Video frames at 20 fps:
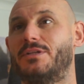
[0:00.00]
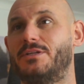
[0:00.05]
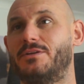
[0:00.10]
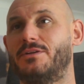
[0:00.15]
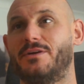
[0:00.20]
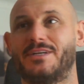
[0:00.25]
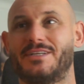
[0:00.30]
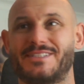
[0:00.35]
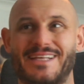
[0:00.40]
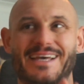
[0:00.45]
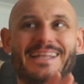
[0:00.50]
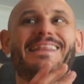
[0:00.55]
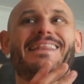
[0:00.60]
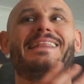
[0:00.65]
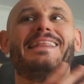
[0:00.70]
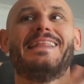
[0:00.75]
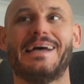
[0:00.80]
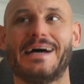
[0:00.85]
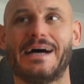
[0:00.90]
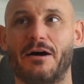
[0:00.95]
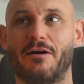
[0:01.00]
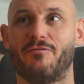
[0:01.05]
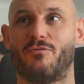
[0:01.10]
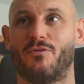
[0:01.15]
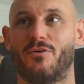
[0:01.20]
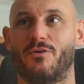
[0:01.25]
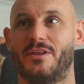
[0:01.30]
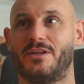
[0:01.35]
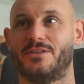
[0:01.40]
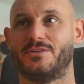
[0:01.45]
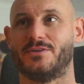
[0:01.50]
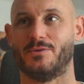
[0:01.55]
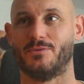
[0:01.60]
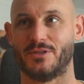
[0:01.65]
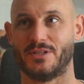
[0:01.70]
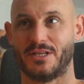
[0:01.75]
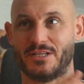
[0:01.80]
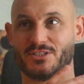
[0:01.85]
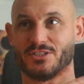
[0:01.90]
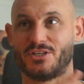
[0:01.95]
what they're doing, because they love what they're doing.
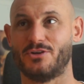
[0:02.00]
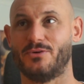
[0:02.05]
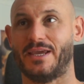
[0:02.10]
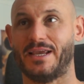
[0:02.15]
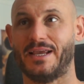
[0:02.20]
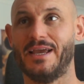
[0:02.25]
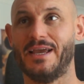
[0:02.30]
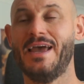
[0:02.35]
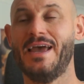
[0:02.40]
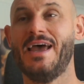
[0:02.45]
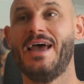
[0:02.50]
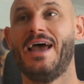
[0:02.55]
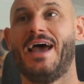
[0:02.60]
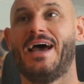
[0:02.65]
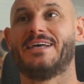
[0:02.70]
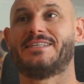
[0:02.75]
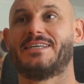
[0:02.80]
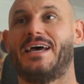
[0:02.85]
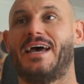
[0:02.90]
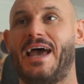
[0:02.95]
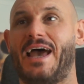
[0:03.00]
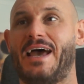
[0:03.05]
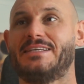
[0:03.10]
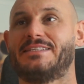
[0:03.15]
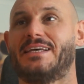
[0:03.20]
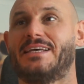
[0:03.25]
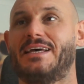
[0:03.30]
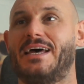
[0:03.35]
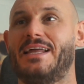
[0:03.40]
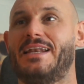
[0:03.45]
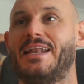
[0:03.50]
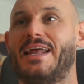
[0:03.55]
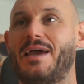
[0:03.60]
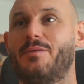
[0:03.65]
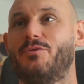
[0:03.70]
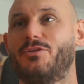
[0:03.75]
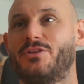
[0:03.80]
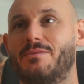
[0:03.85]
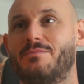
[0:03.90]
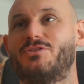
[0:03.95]
What they're doing has
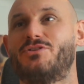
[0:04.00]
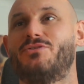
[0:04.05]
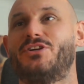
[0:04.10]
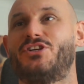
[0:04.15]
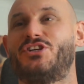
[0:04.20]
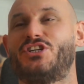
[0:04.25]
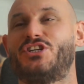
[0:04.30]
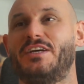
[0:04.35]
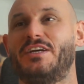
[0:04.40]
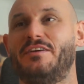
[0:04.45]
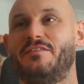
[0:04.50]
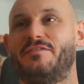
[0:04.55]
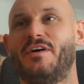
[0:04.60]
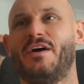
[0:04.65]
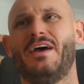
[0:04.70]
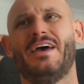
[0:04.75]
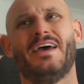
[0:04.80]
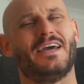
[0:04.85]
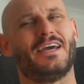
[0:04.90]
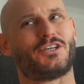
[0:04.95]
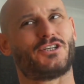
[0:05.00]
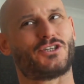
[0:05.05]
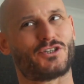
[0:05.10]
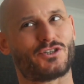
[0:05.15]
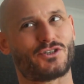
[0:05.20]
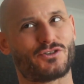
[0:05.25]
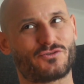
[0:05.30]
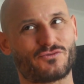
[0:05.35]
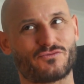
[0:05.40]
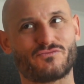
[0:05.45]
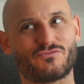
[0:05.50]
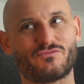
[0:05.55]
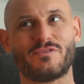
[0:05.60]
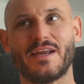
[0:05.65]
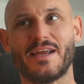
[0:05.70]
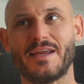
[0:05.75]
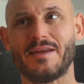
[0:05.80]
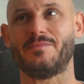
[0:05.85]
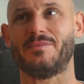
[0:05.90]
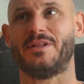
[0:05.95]
enabled them to achieve
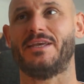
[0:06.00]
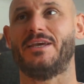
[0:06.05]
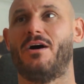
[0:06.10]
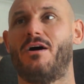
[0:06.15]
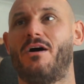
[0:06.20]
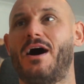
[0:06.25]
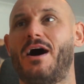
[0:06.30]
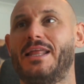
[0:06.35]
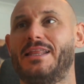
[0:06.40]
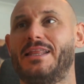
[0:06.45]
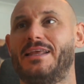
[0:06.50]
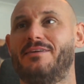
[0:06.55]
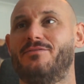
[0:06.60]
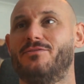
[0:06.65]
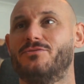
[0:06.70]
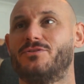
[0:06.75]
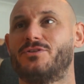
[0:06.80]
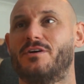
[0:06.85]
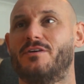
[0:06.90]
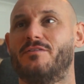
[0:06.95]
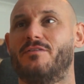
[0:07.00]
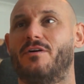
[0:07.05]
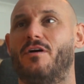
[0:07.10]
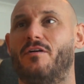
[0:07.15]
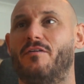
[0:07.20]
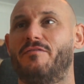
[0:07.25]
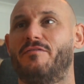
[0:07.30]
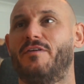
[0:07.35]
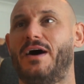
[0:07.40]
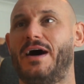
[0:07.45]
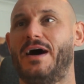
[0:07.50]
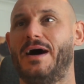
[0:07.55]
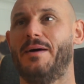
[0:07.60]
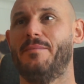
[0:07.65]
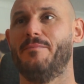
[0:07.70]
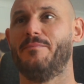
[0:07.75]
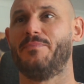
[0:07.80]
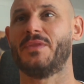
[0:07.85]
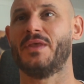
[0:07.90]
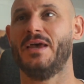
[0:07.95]
extremely high levels of
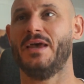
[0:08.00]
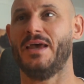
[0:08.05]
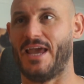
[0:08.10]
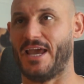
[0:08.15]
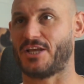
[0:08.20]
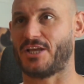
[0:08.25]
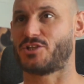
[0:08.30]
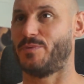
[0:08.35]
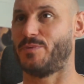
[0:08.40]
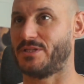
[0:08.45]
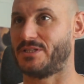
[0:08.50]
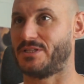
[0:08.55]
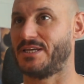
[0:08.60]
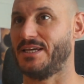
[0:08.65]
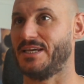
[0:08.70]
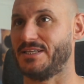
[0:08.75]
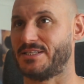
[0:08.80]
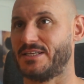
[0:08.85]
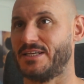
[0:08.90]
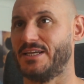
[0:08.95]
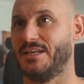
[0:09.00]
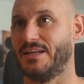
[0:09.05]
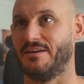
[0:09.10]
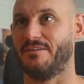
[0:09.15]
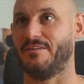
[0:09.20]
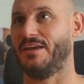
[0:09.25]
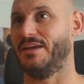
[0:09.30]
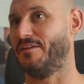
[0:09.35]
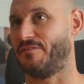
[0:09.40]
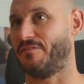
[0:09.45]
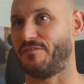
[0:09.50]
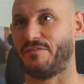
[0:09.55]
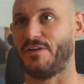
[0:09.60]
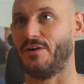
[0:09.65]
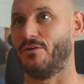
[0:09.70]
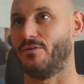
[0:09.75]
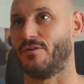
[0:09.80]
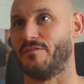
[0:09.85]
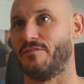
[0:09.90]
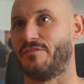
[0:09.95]
expertise in a
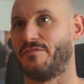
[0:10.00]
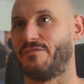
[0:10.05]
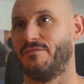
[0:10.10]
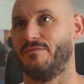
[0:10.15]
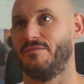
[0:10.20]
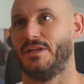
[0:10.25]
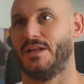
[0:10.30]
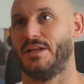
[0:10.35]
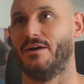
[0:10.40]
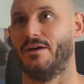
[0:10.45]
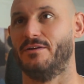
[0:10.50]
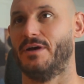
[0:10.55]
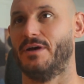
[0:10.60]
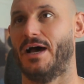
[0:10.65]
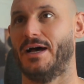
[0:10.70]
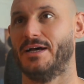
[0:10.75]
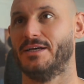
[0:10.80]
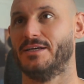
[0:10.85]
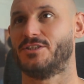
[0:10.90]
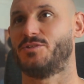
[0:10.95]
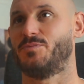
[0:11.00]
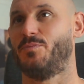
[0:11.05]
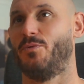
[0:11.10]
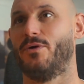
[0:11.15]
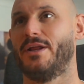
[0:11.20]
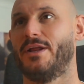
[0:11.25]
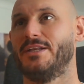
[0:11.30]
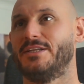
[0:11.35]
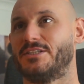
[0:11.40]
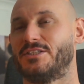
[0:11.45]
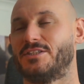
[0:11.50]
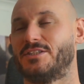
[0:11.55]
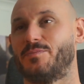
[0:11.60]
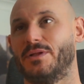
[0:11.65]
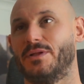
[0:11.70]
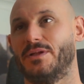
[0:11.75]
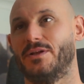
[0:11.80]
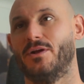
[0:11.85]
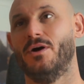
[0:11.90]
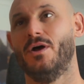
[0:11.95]
field of, you know, sporting
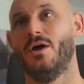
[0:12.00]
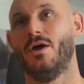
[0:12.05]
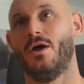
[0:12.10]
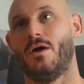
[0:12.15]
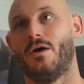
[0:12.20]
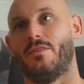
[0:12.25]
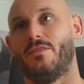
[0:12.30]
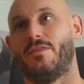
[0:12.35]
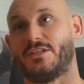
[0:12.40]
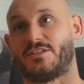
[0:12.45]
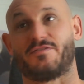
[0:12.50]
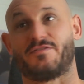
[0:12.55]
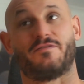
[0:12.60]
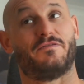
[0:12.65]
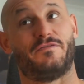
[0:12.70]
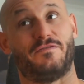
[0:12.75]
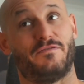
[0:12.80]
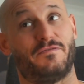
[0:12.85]
discipline that's,